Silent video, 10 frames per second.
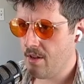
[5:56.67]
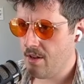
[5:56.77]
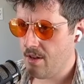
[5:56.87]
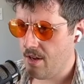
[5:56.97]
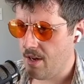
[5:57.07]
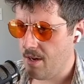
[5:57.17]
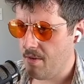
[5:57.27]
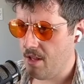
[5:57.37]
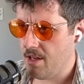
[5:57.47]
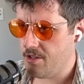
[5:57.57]

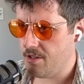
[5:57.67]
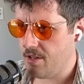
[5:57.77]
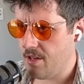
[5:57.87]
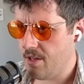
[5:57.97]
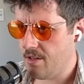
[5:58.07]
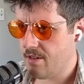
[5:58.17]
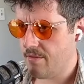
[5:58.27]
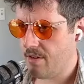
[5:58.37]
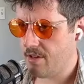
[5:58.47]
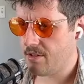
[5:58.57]
Allegedly, not
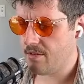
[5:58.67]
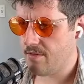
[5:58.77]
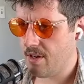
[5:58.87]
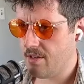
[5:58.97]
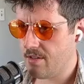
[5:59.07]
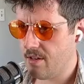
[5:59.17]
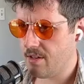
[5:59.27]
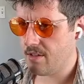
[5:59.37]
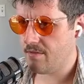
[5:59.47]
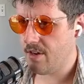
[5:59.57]
financial advice, not
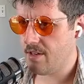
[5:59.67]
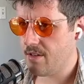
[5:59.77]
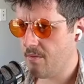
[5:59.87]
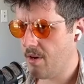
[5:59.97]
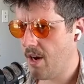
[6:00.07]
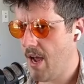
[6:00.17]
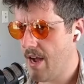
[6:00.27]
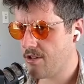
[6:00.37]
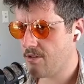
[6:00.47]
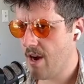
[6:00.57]
legal advice. We got
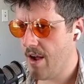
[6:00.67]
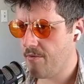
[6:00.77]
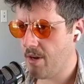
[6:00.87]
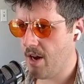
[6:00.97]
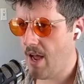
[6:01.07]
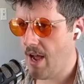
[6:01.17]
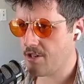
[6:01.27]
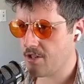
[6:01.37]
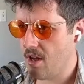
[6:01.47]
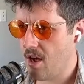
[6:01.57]
Hashgraph, we got
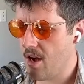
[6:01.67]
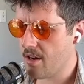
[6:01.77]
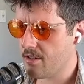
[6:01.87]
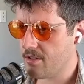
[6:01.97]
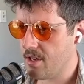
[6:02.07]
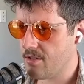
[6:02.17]
Hashlock. Those guys are